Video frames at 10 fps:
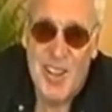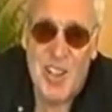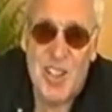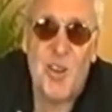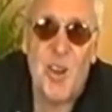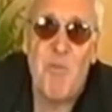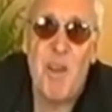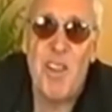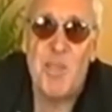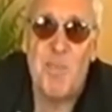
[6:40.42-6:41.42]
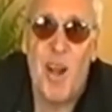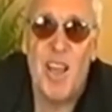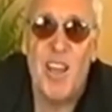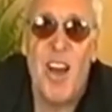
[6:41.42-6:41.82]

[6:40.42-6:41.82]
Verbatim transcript: just thought I'd run this by you.